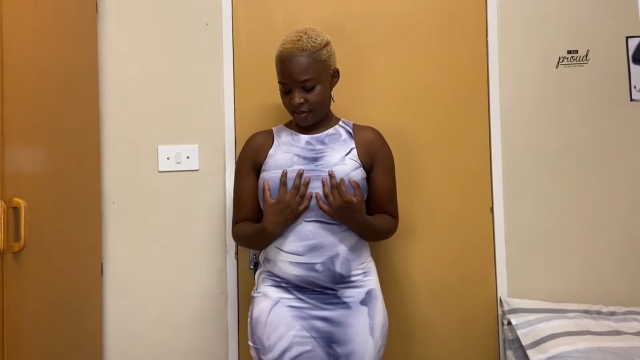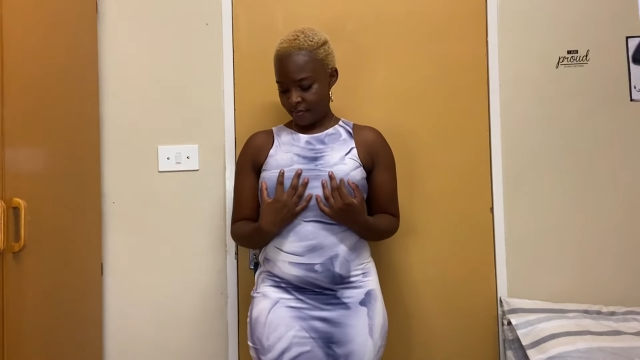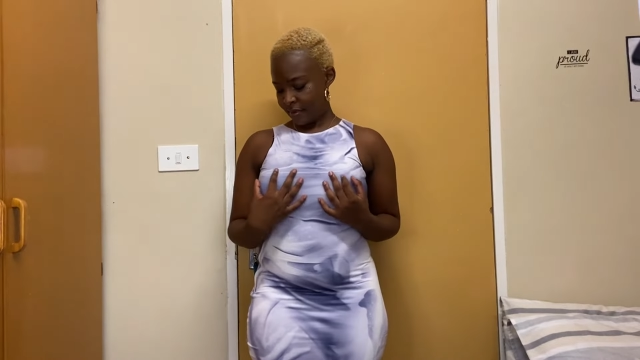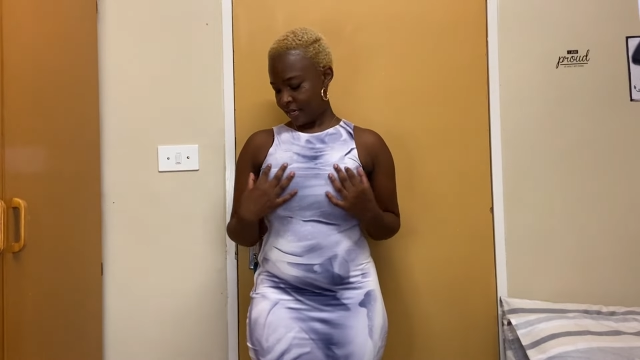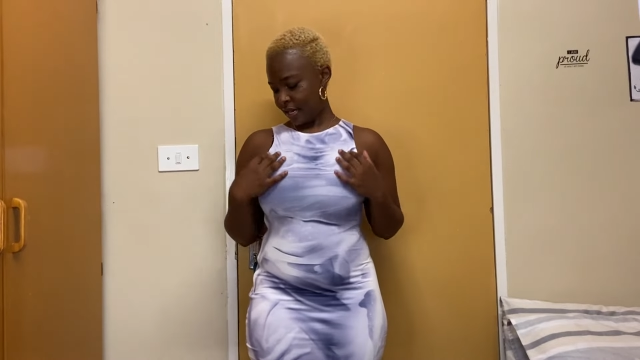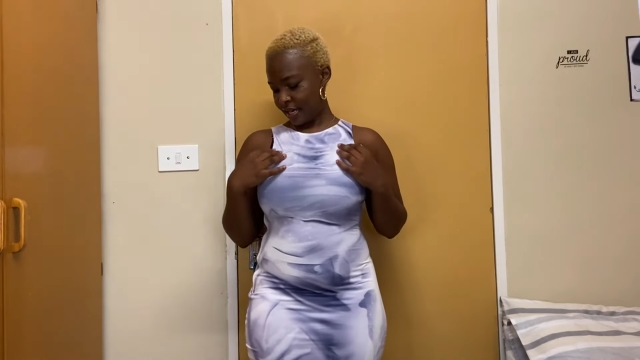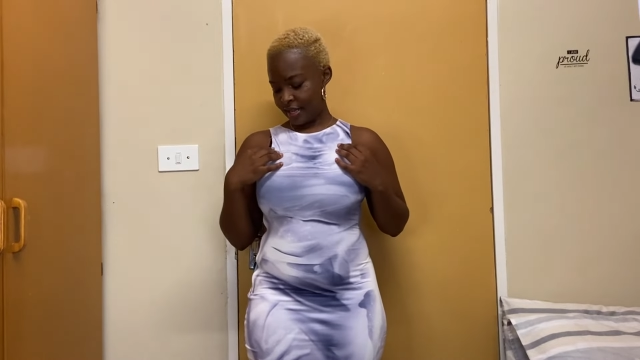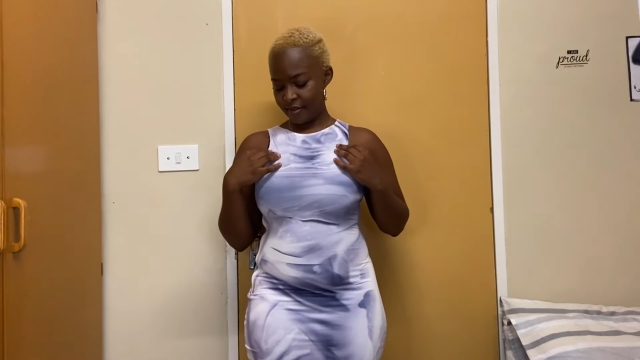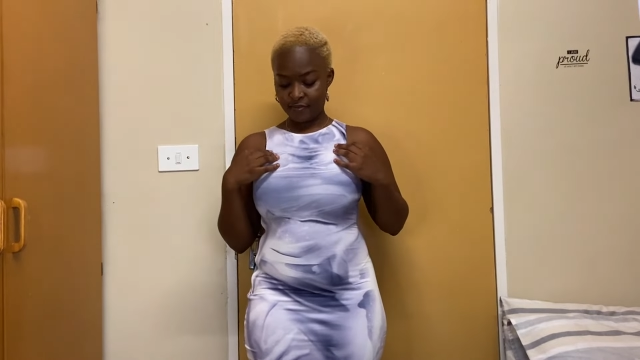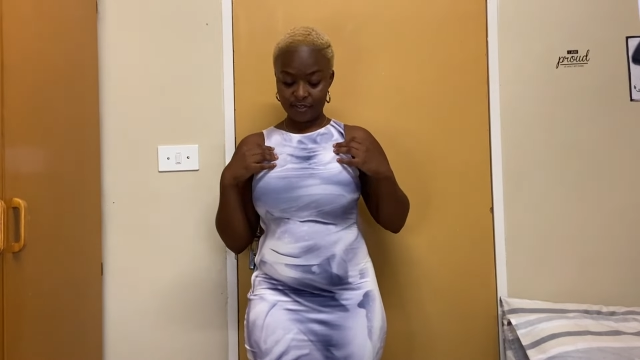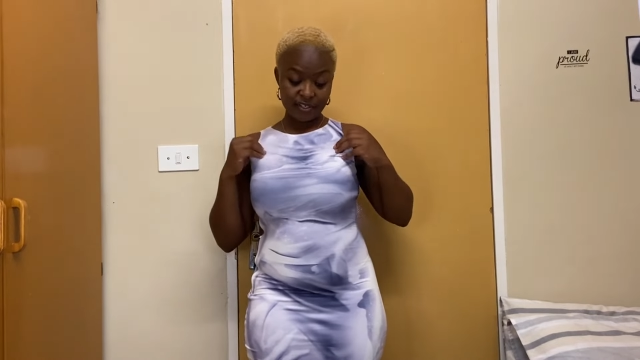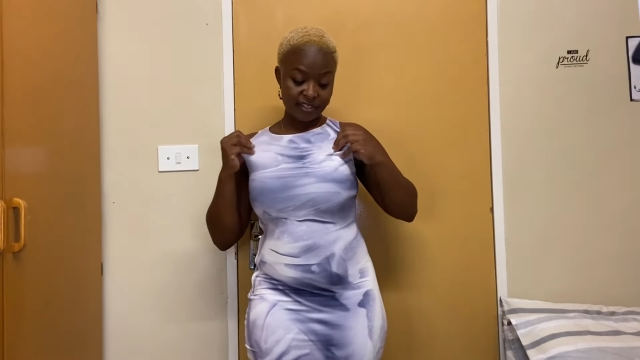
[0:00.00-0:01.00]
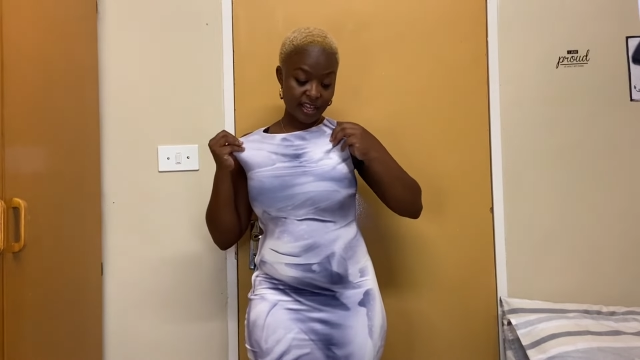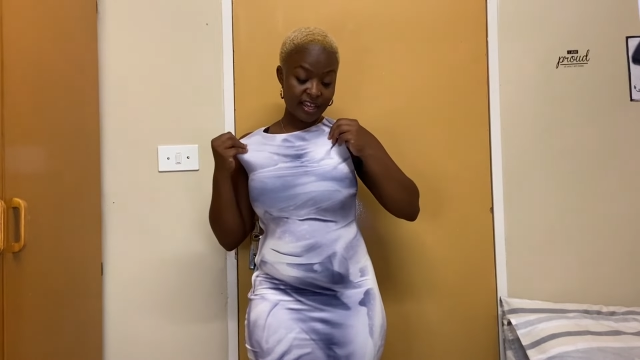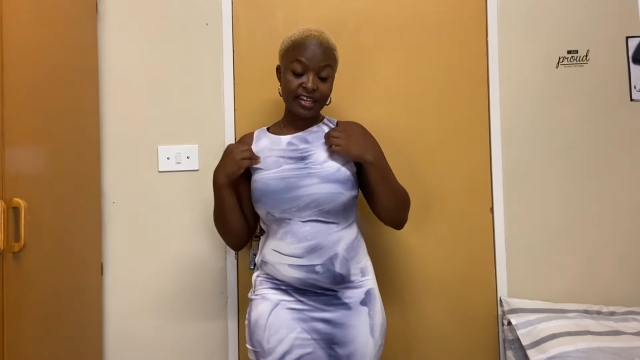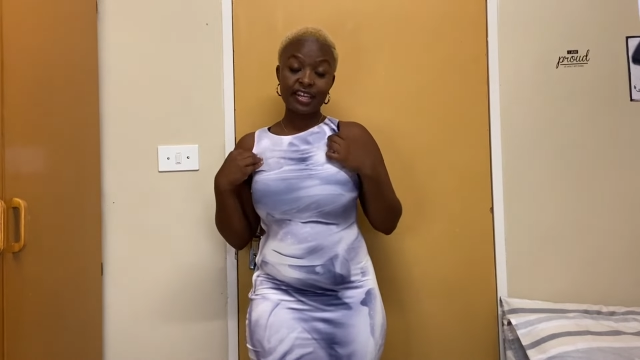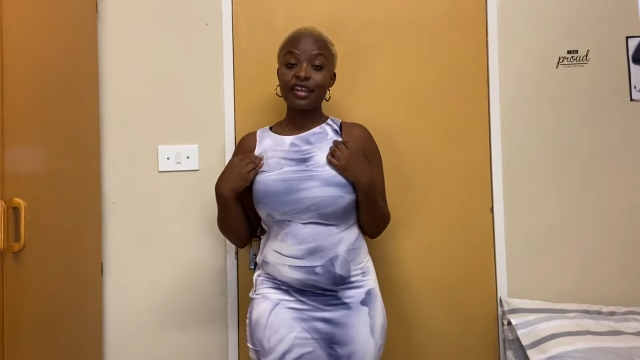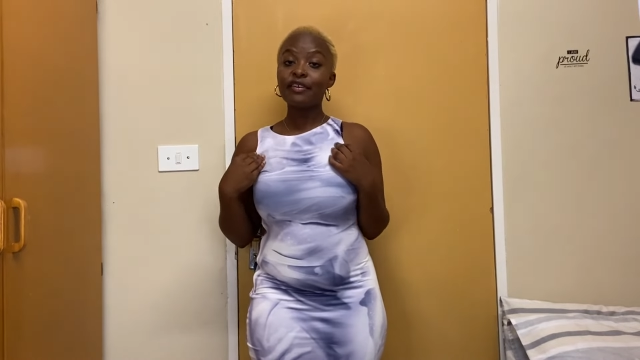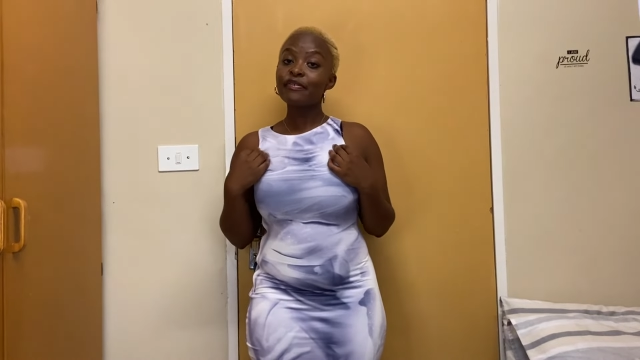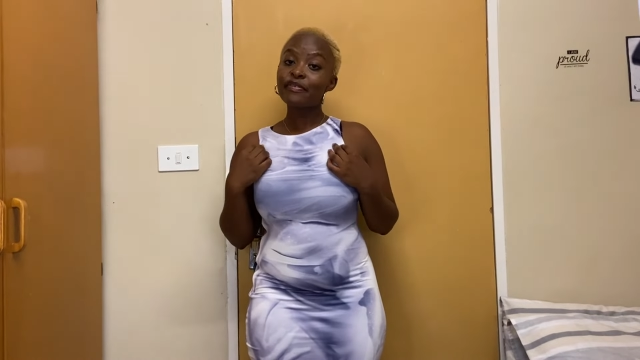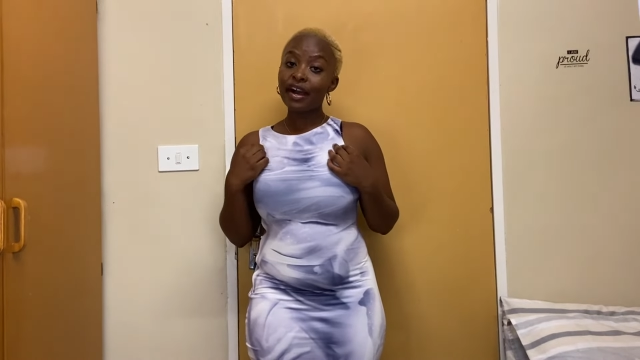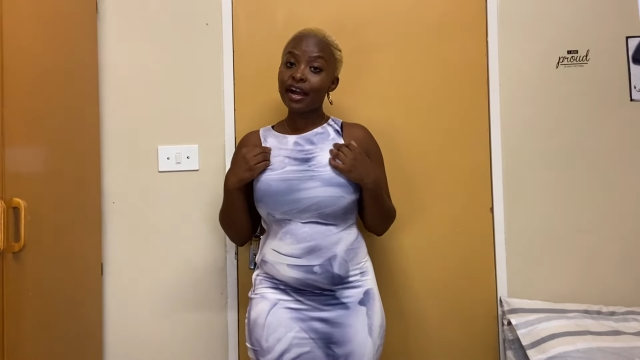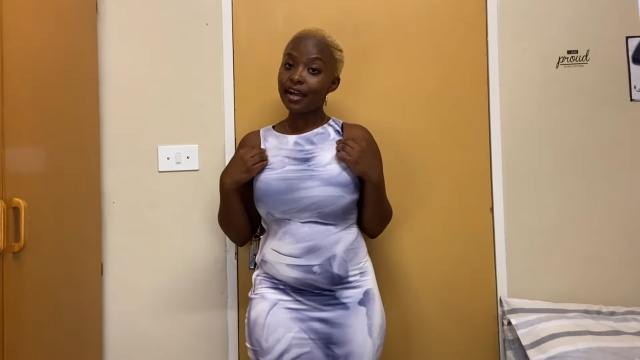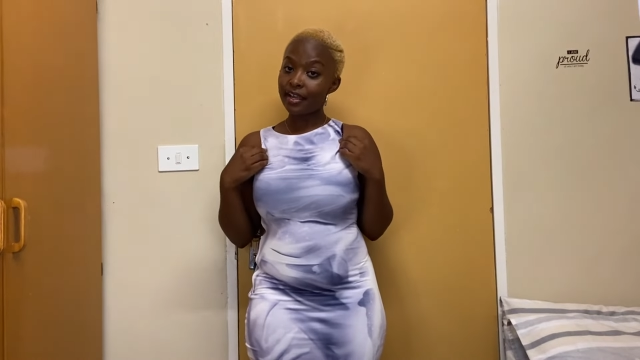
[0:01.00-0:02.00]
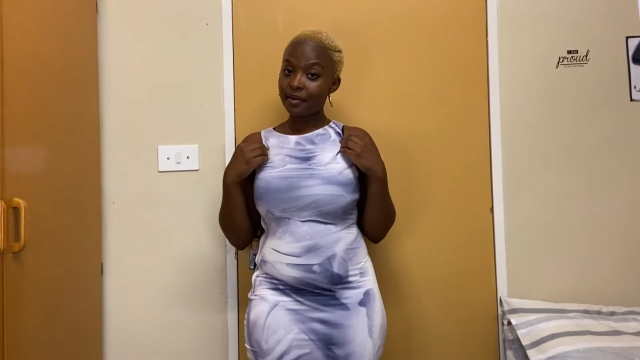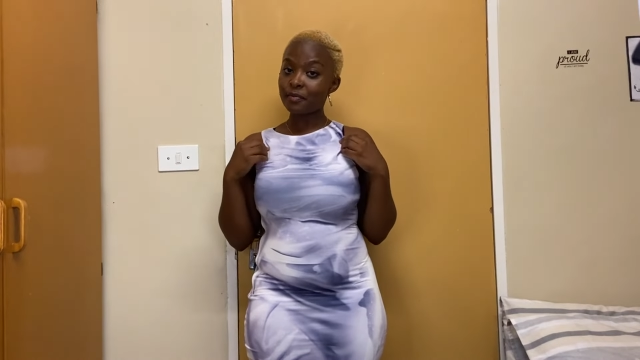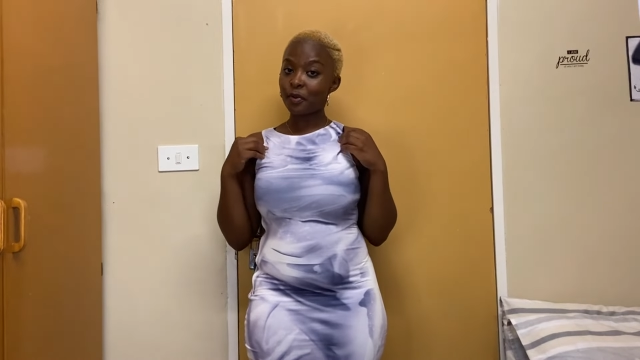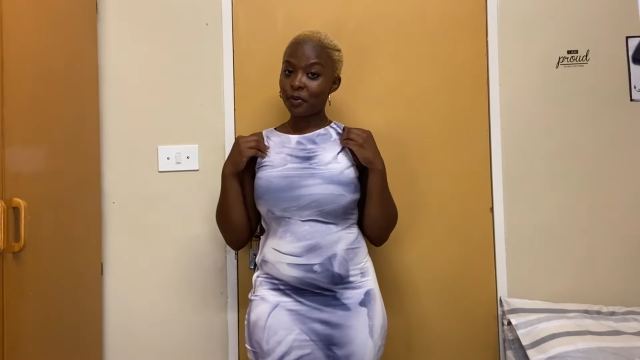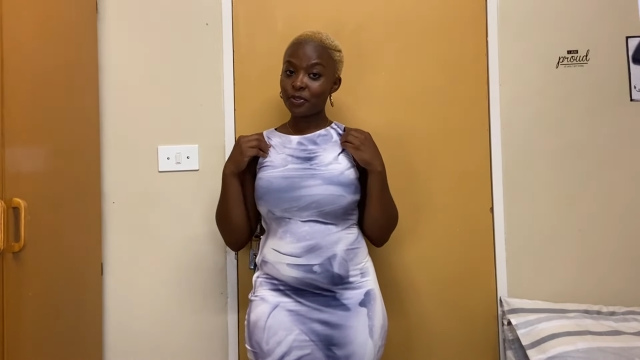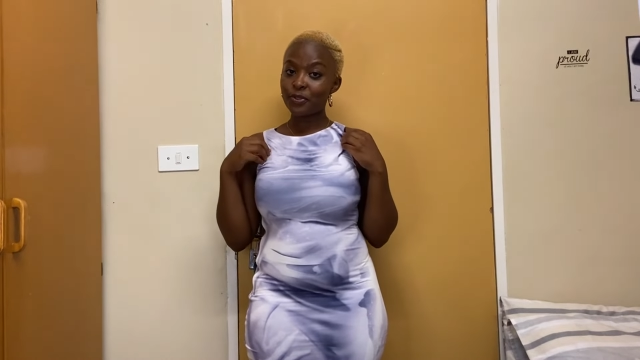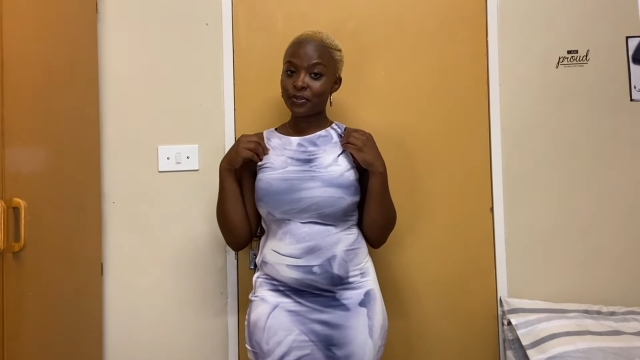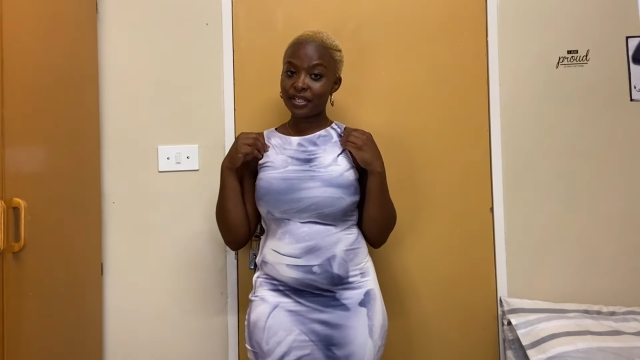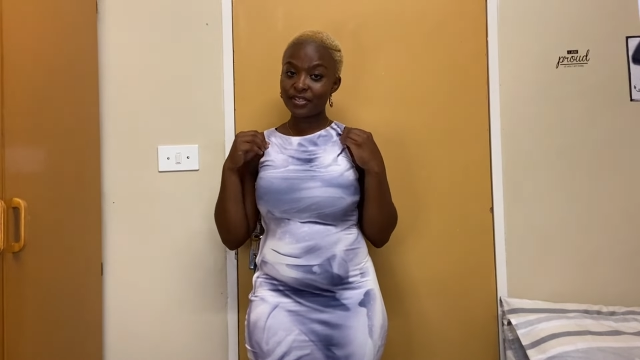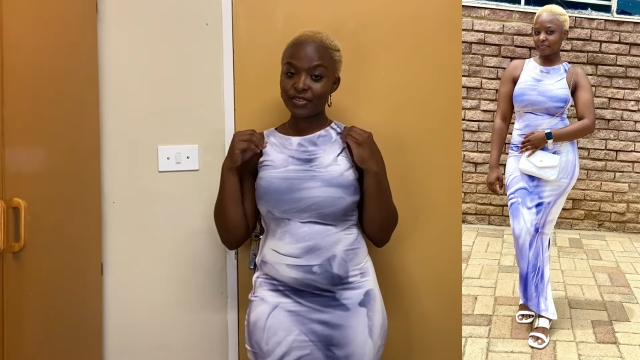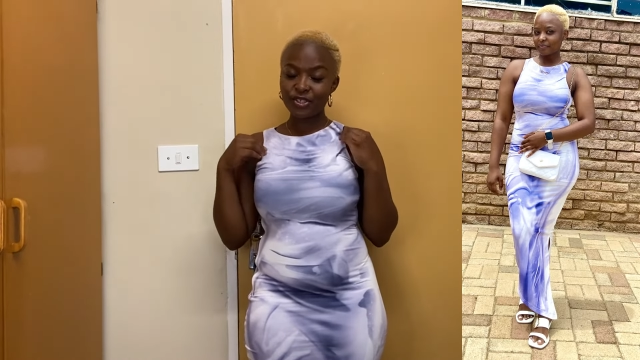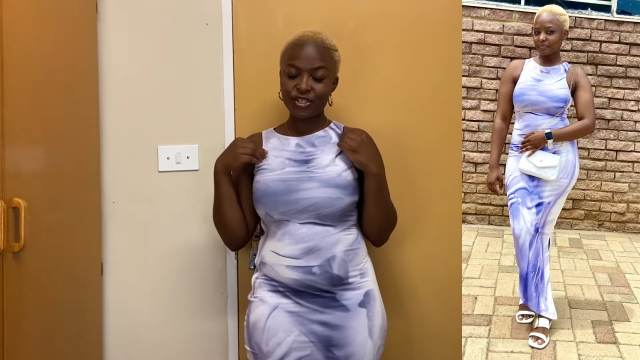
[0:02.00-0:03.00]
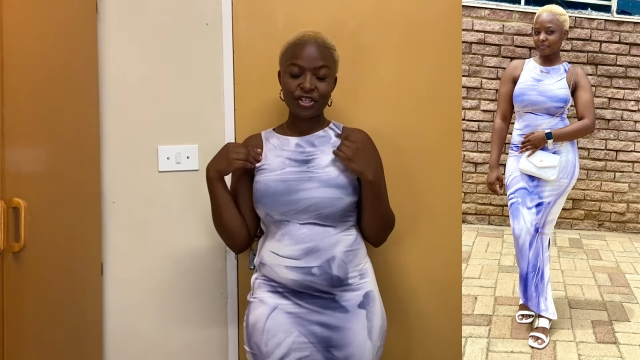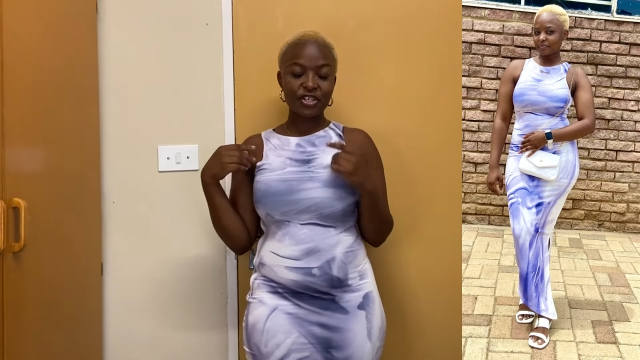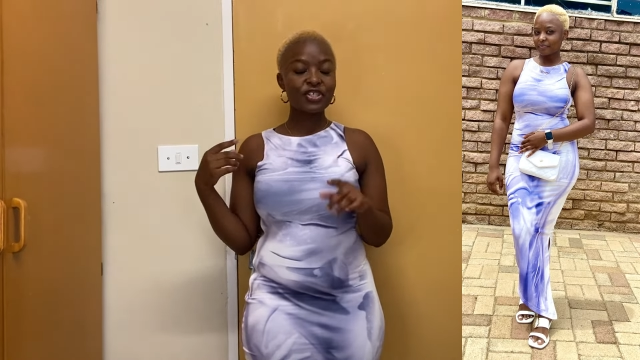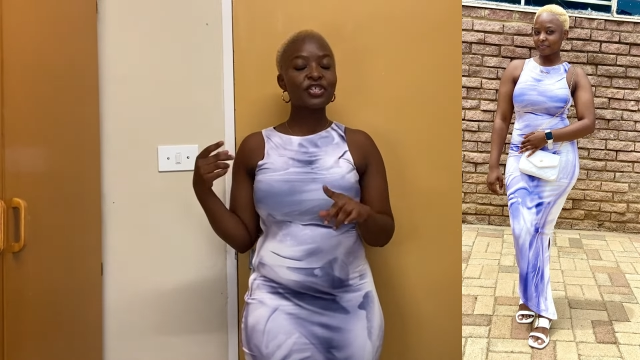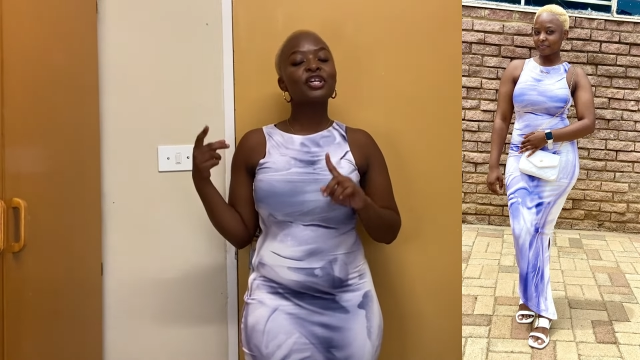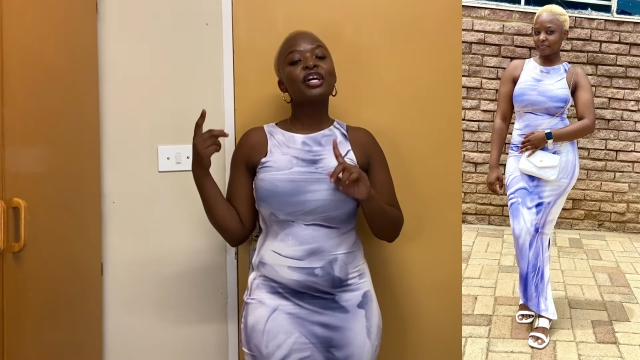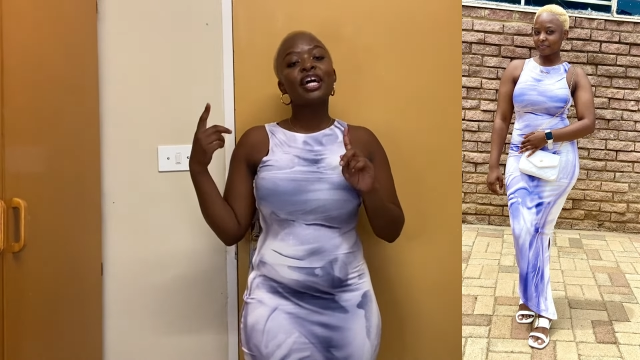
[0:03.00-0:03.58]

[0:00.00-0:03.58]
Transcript: But I love it. And if I am going to wear it to church,